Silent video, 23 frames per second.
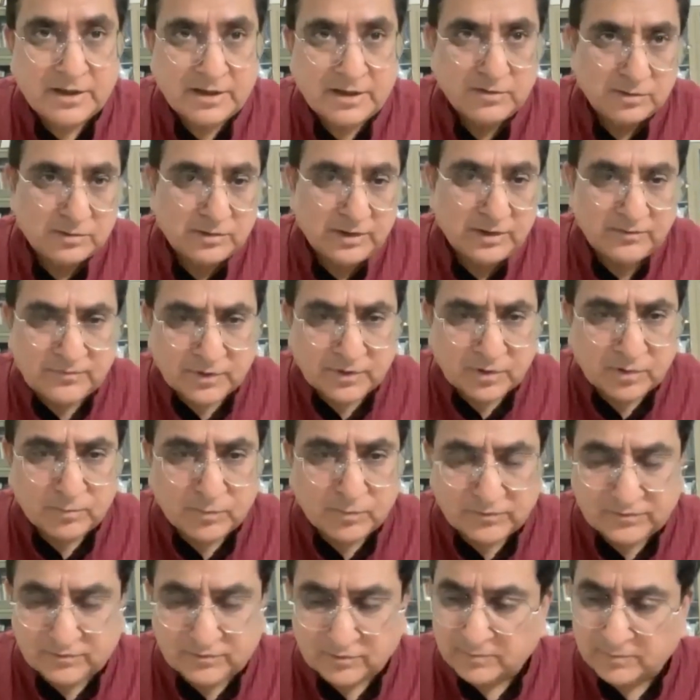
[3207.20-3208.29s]
Although in fact,
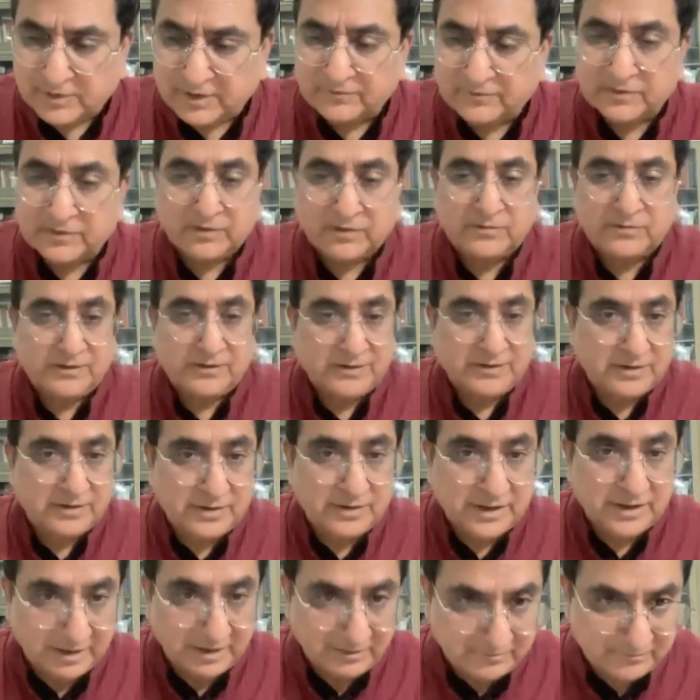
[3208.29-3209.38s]
most of the BRICS countries, they
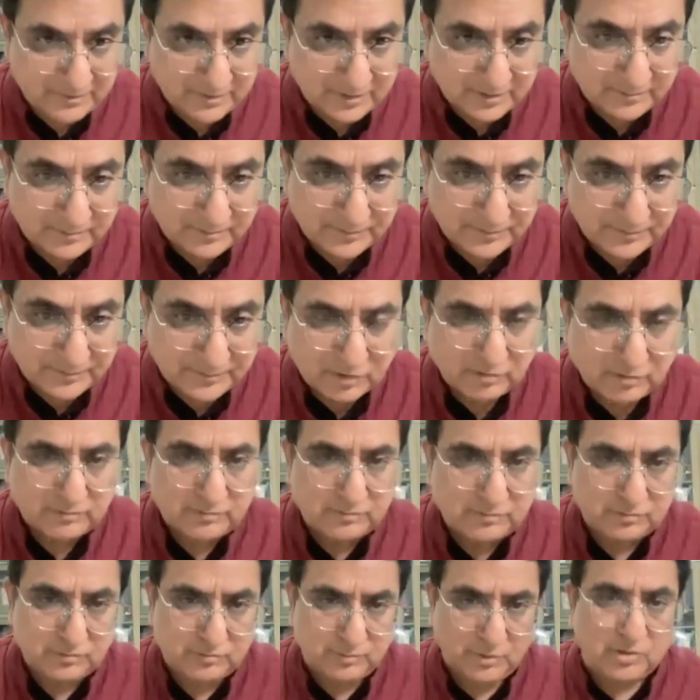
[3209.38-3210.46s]
didn't have
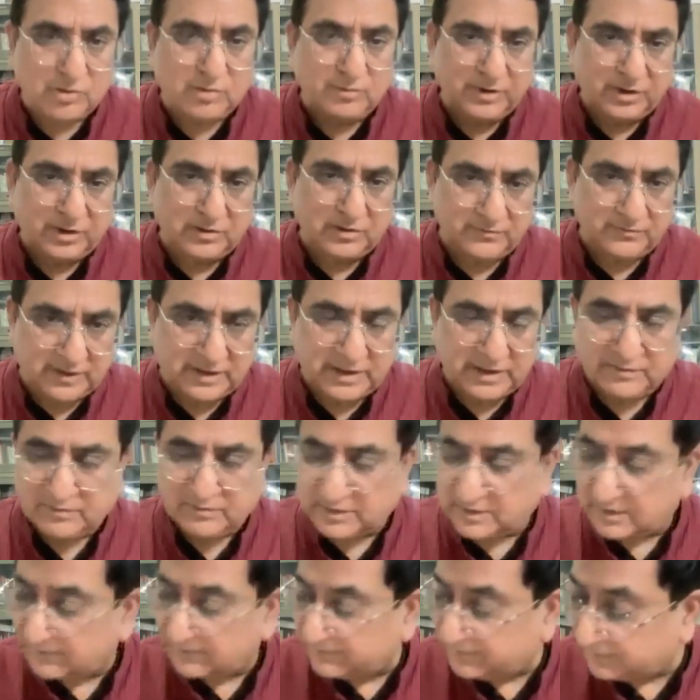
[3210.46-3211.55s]
to borrow because they have
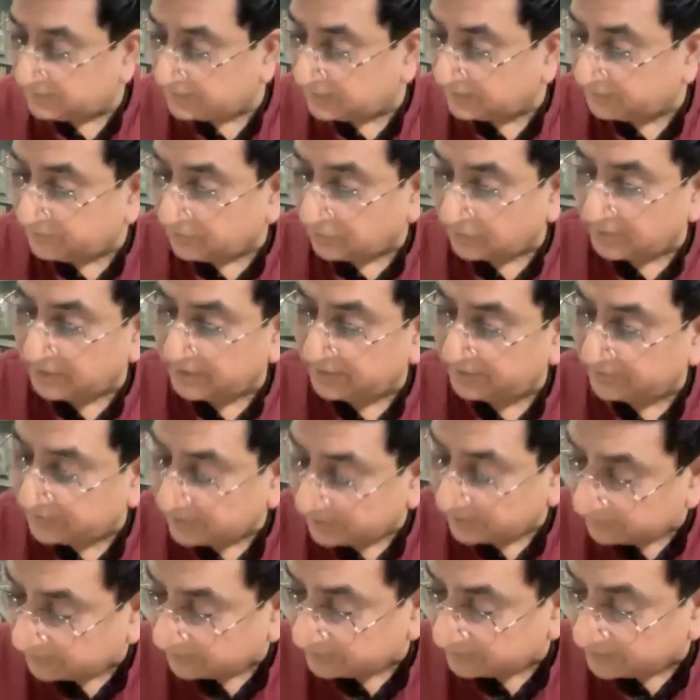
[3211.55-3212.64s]
enough foreign
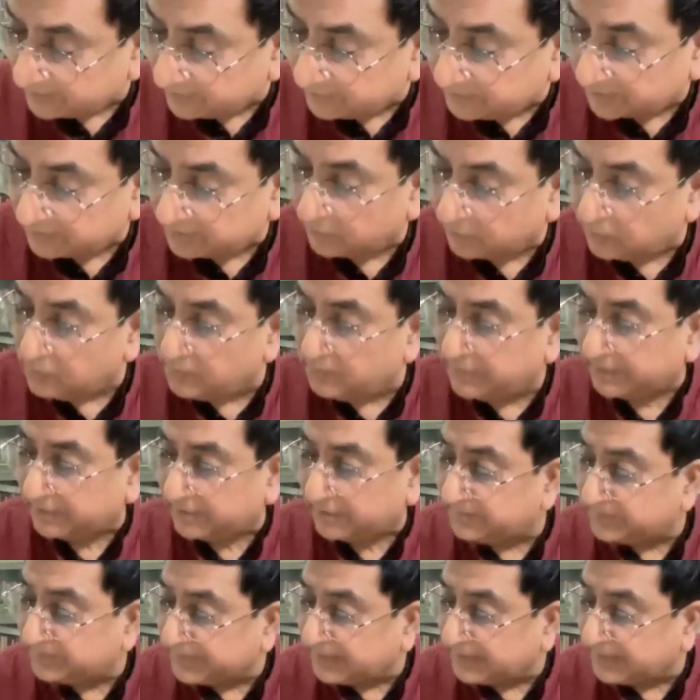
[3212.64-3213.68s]
exchange reserves at the moment.